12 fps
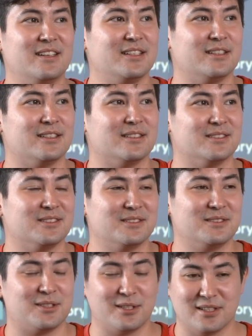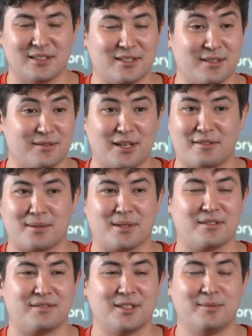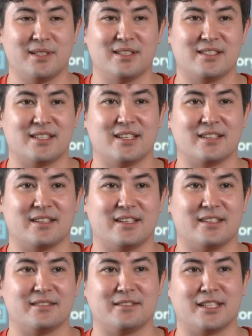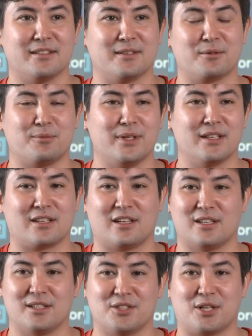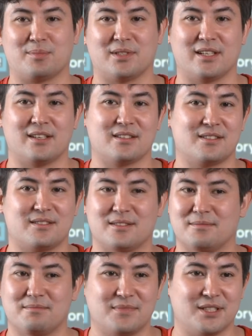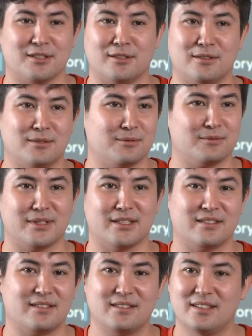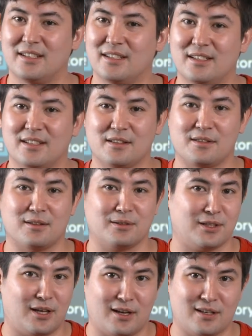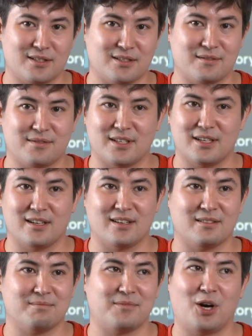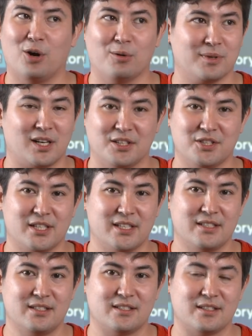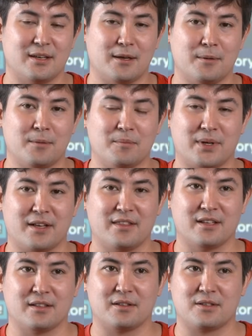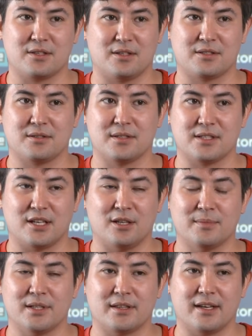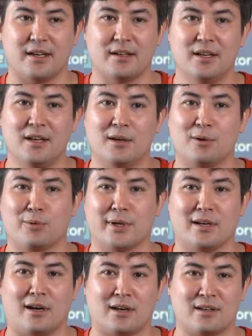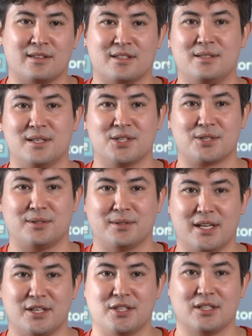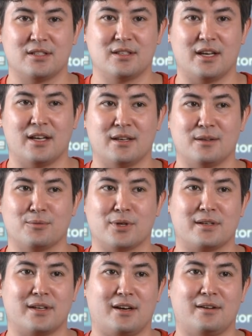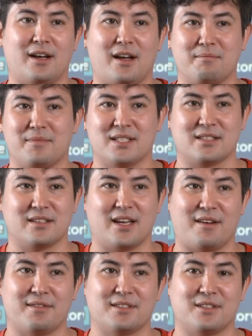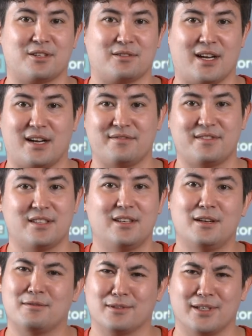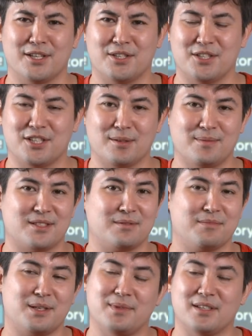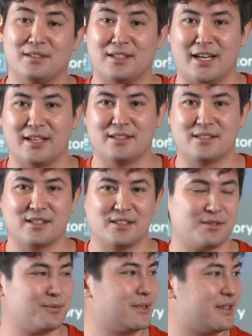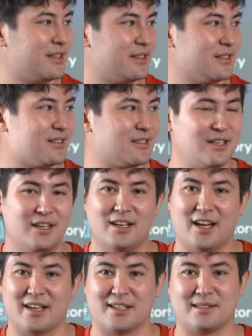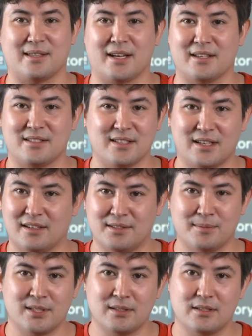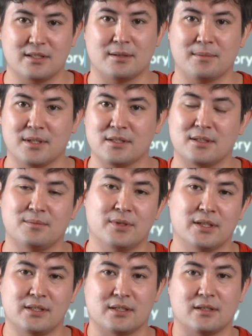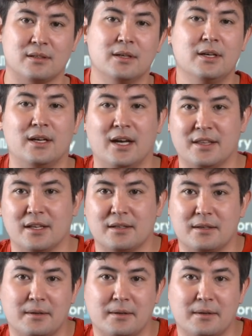to the government of the Philippines saying that, right, like we encourage our players to deal with the laws of their home countries. But I think there's also this element that we are this digital nation, and we're now basically having to craft relationships and maybe alliances with these, I guess, legacy governments in some ways. So I think,